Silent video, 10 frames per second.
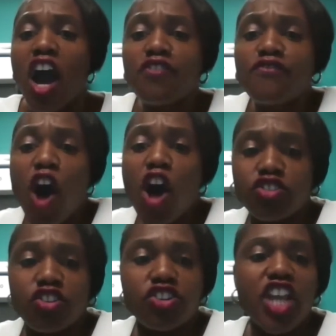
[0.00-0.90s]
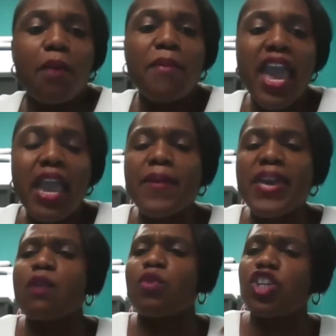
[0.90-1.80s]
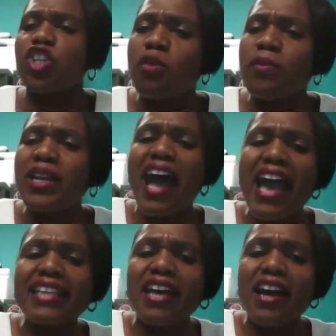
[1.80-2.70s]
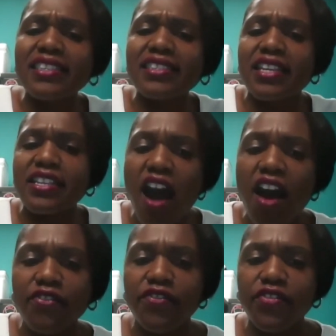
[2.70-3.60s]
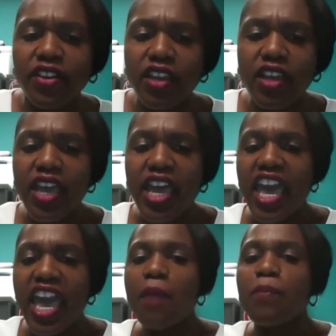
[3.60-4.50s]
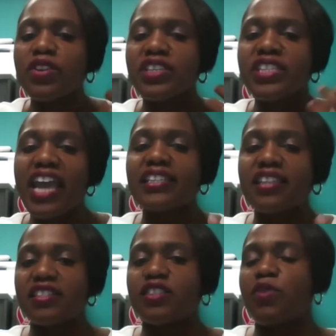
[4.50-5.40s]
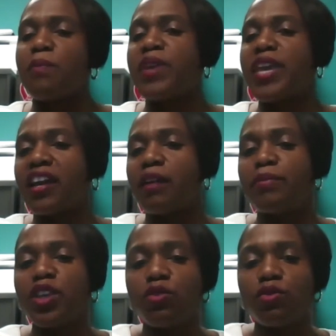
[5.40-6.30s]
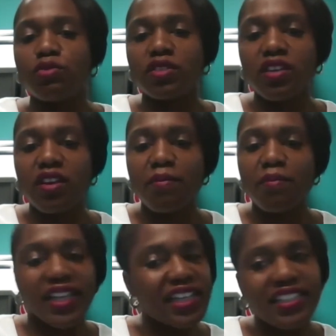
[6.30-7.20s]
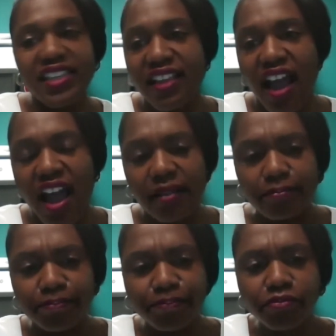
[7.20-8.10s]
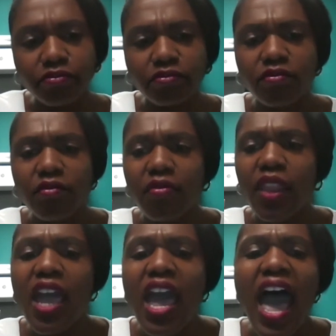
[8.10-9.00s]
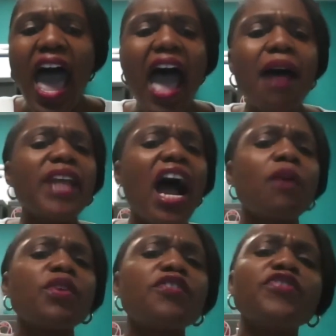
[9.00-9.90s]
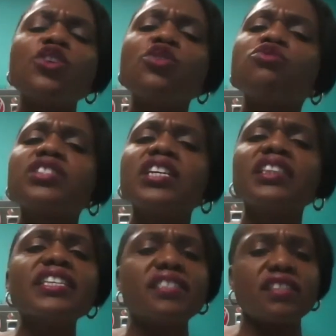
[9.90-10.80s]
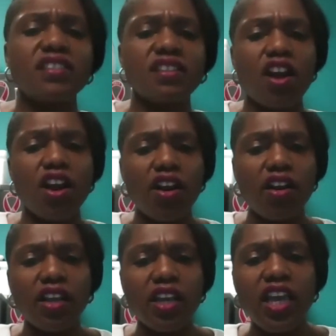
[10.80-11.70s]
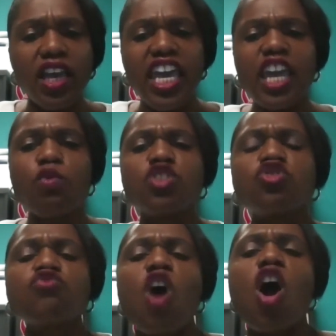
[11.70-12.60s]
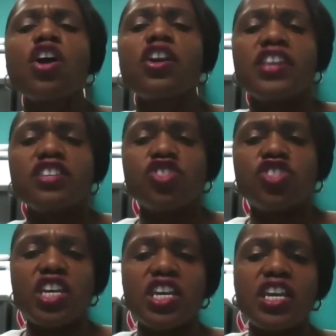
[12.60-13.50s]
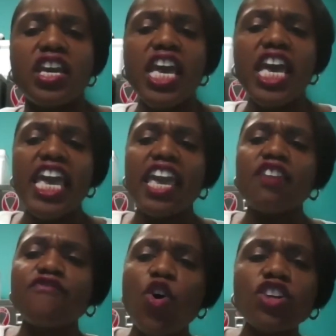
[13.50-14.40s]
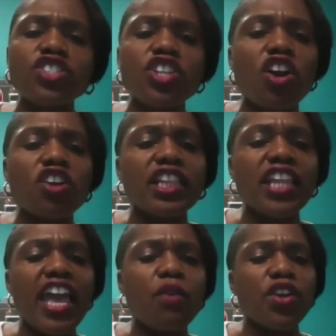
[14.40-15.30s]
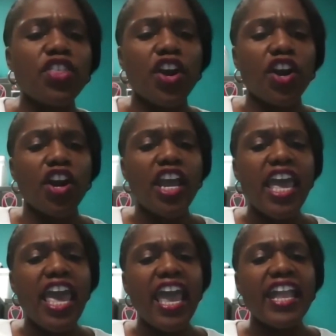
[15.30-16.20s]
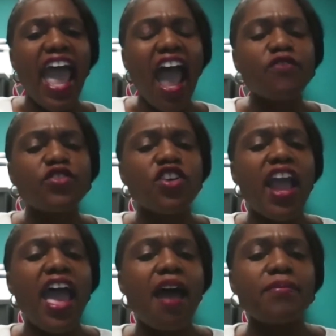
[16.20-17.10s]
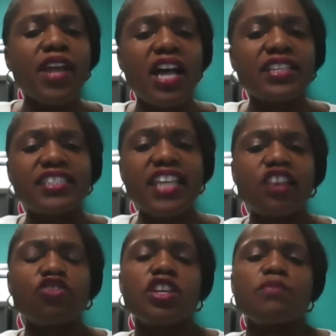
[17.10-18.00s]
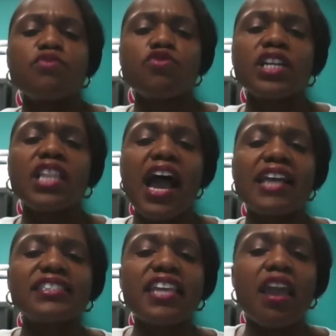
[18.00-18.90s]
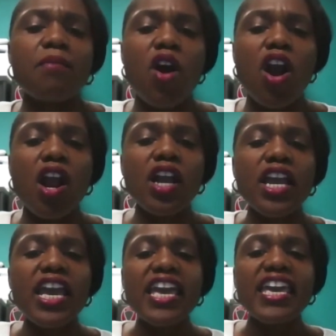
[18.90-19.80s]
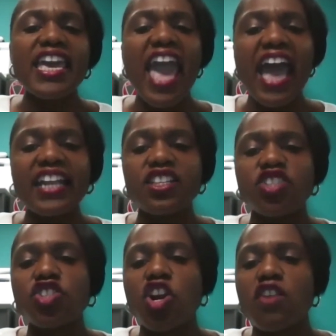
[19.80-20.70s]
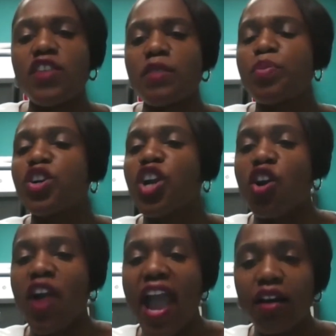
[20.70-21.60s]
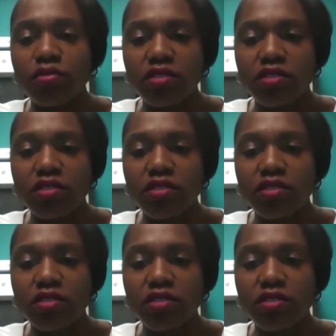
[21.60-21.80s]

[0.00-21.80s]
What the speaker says: a foster child, maybe it would humanize us enough and protect us from being abused, but it did not. Amnon refused to listen to her. He was stronger than she. He forced her to lay with her. And after Amnon sexually brutalized Tamar, he had his servant put her out.